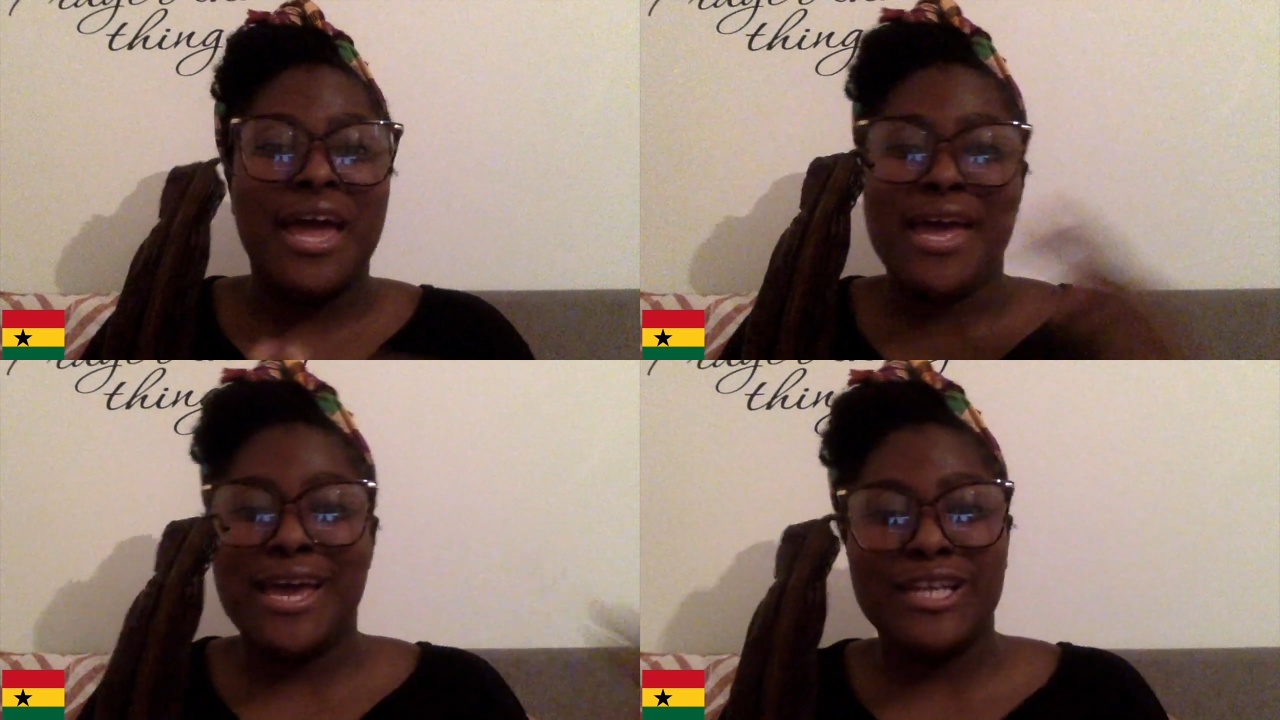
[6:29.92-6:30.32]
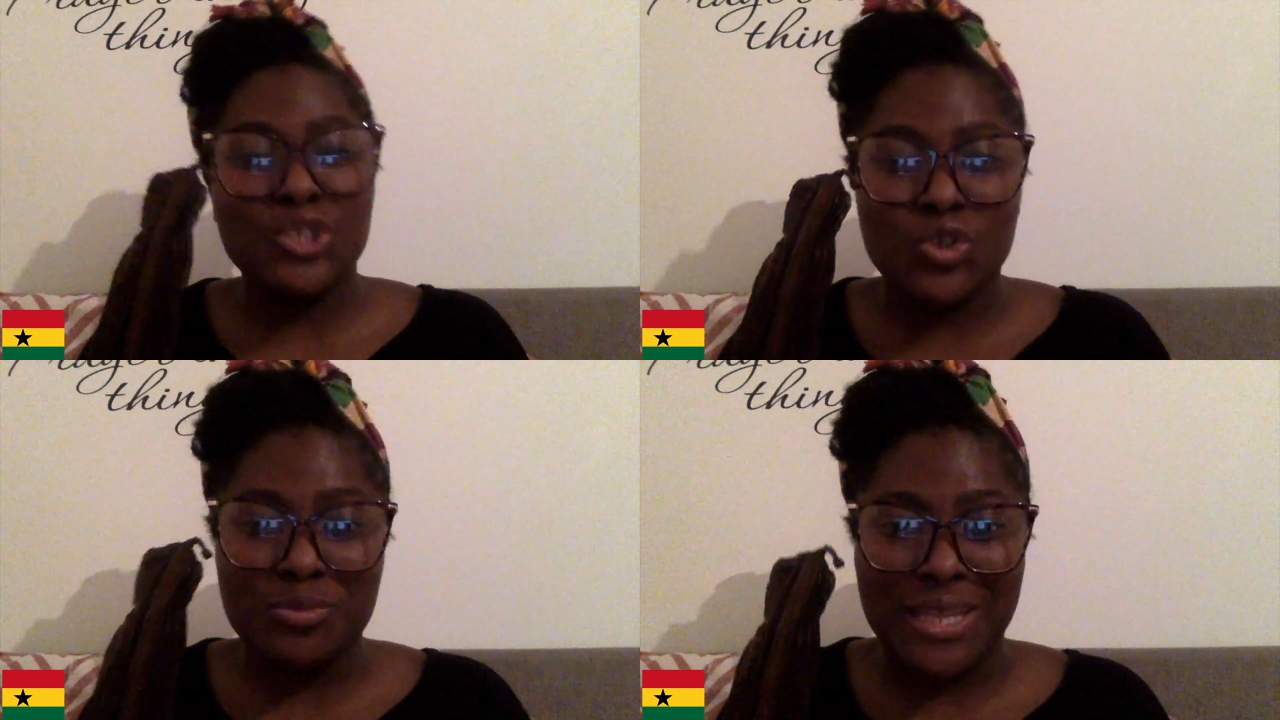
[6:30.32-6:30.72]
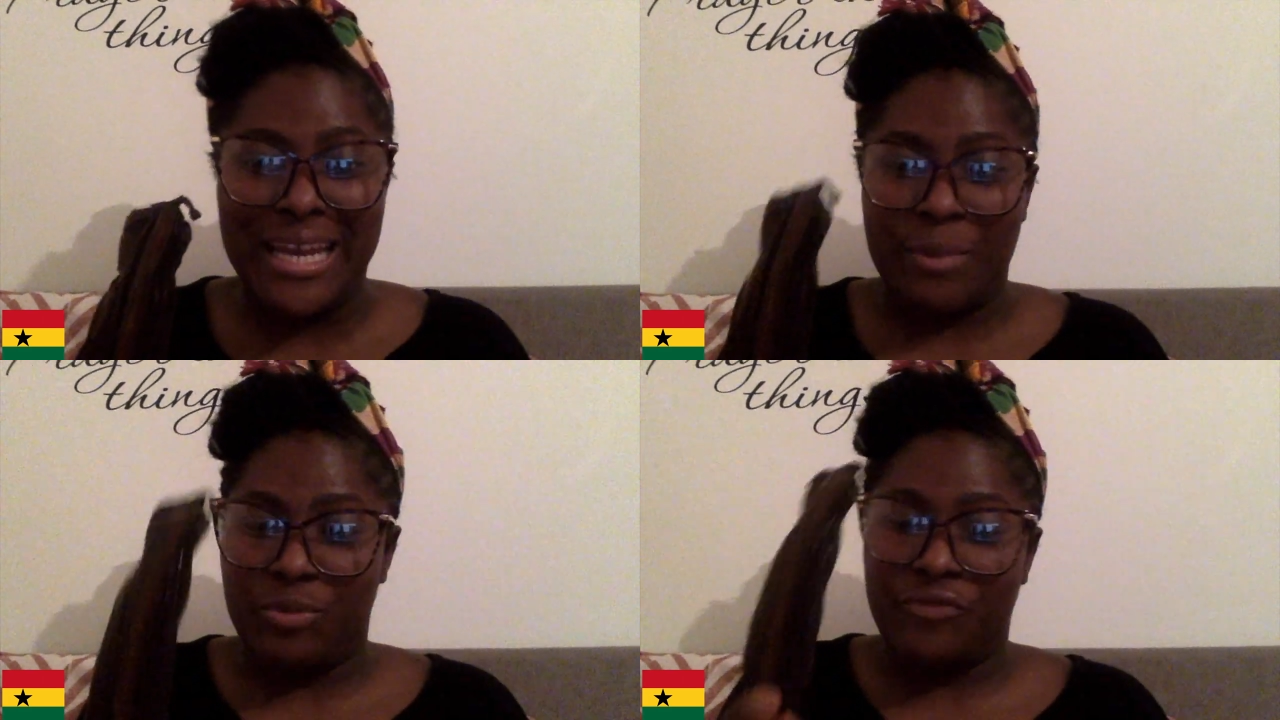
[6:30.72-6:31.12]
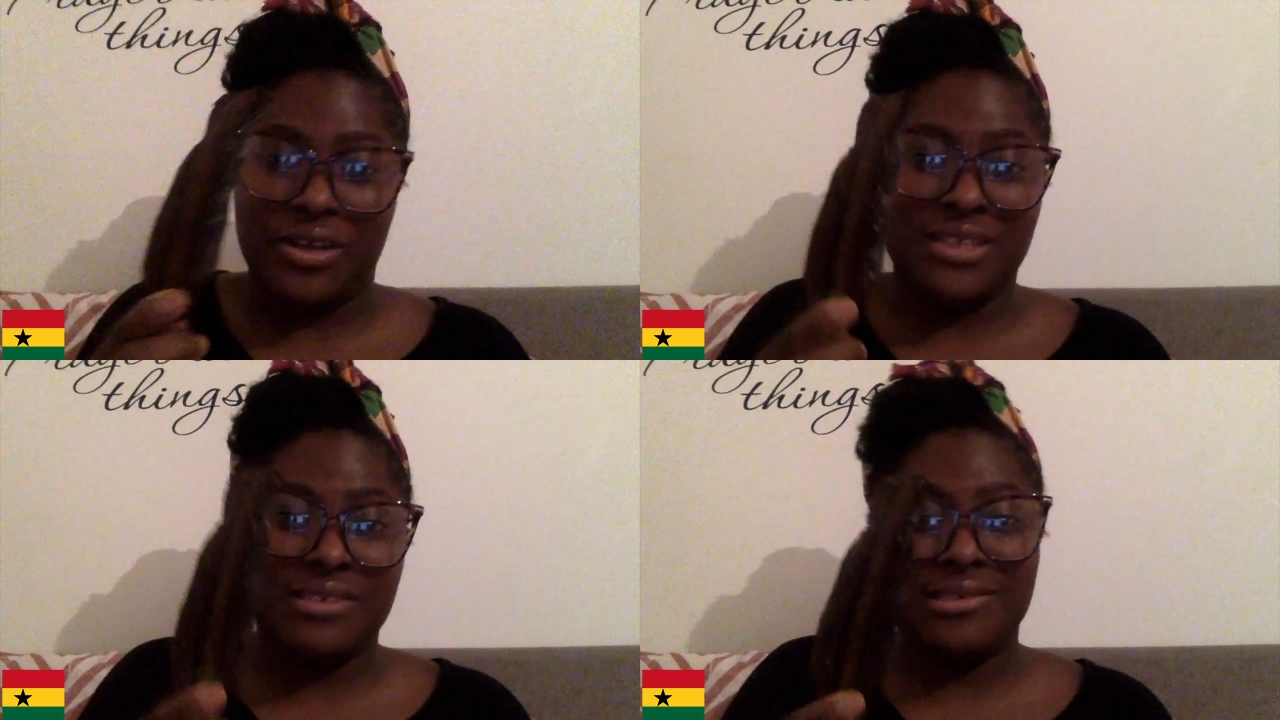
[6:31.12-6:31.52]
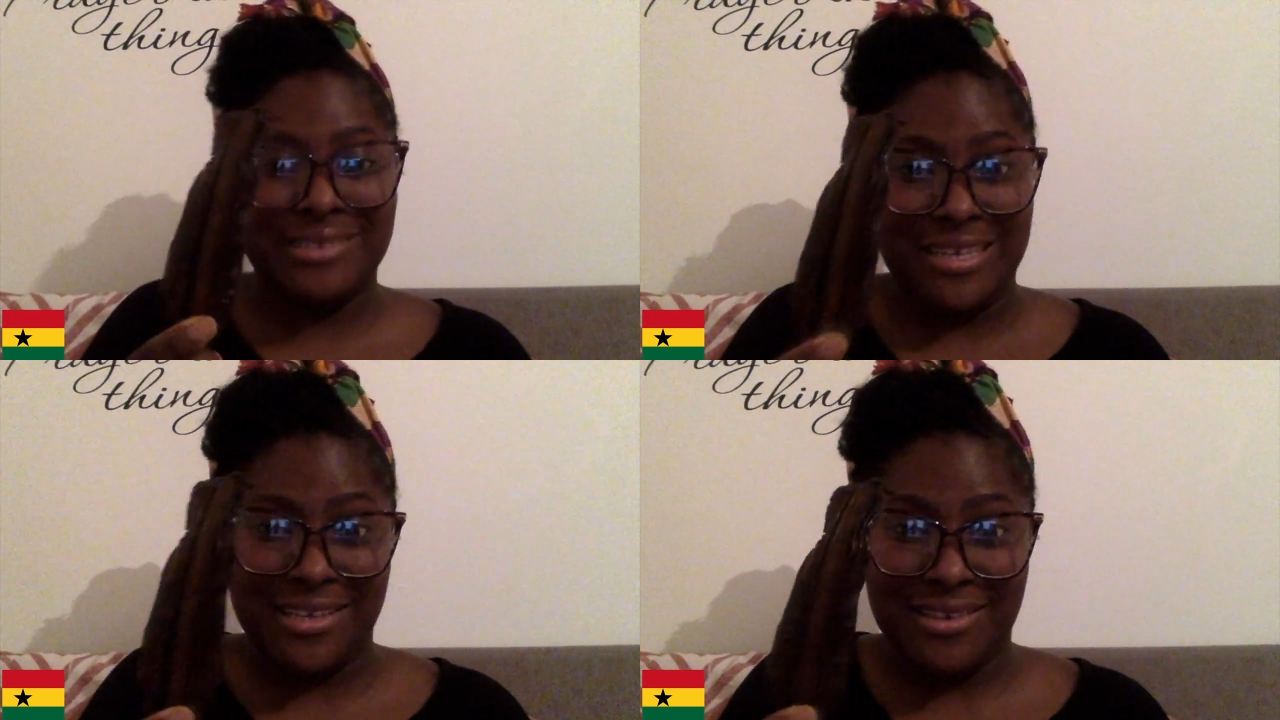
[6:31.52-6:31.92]
Any soup that I prefer, this
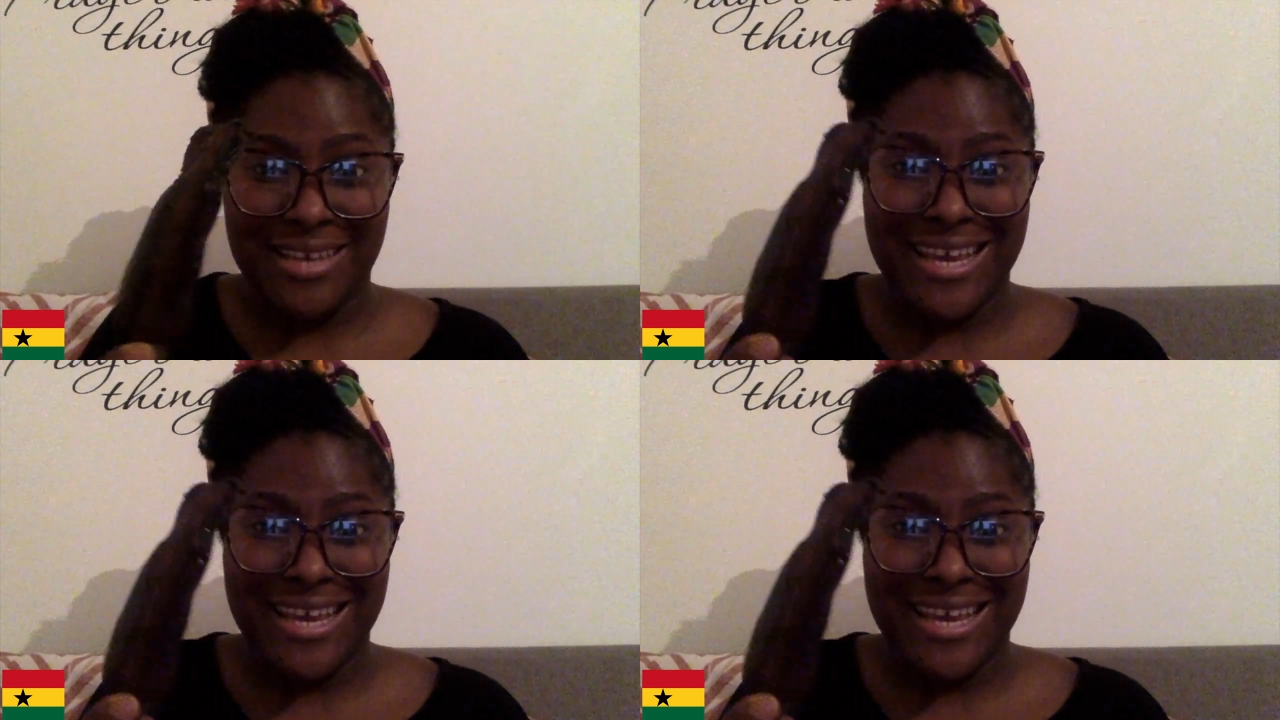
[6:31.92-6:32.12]
is in.